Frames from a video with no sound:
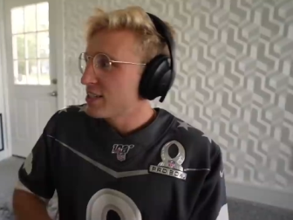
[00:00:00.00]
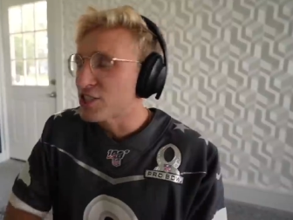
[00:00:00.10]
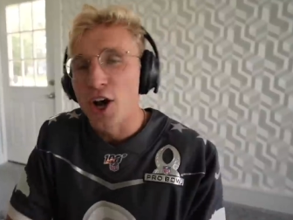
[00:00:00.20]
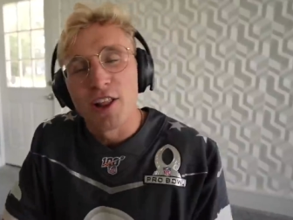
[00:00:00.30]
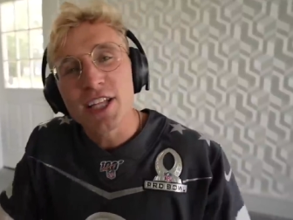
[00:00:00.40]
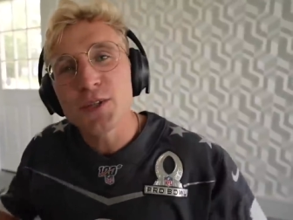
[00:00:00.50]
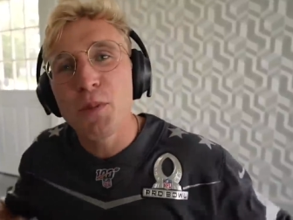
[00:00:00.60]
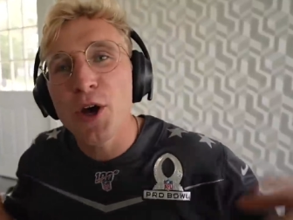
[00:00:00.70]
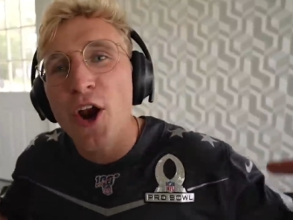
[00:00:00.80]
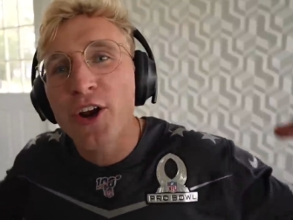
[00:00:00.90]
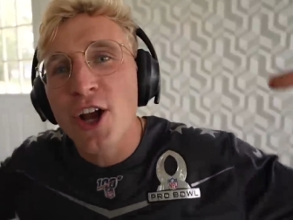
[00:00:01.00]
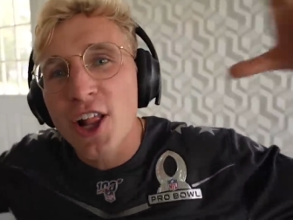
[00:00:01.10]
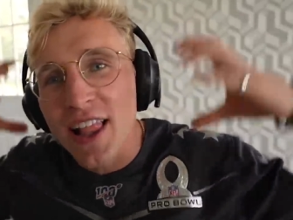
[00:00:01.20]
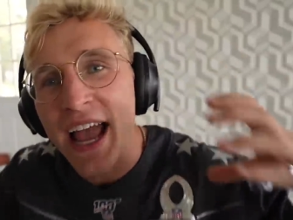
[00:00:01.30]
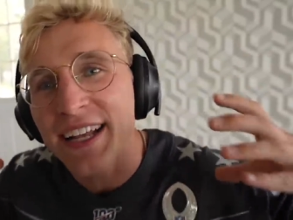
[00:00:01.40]
So let's put our
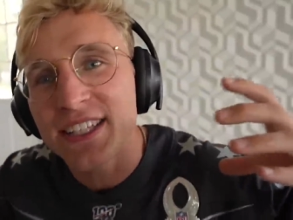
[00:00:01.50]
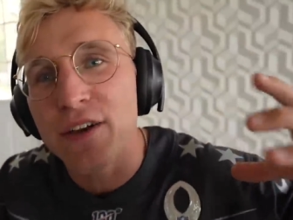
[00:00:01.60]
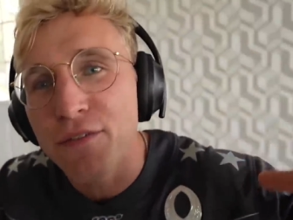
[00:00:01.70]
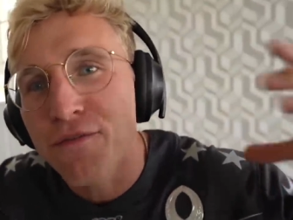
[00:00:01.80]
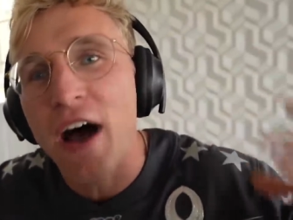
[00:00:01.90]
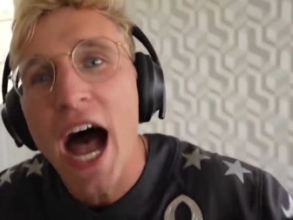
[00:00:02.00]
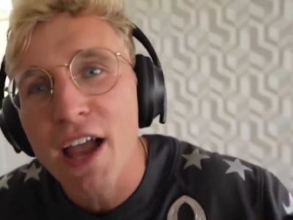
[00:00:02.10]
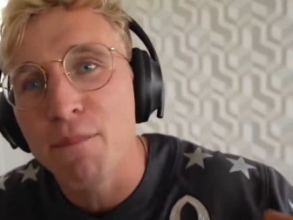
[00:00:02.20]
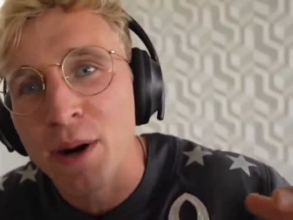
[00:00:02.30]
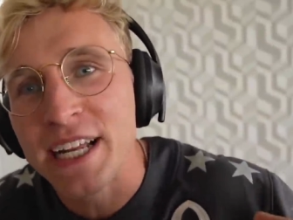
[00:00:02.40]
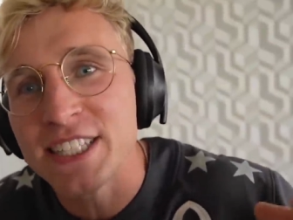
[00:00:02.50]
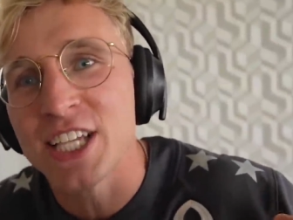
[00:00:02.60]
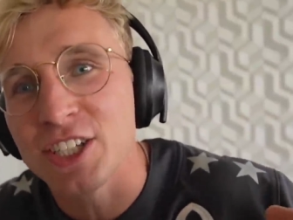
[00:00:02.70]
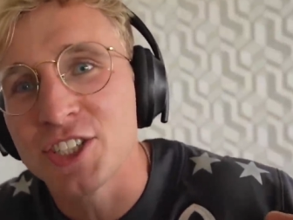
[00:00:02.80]
collective five brain cells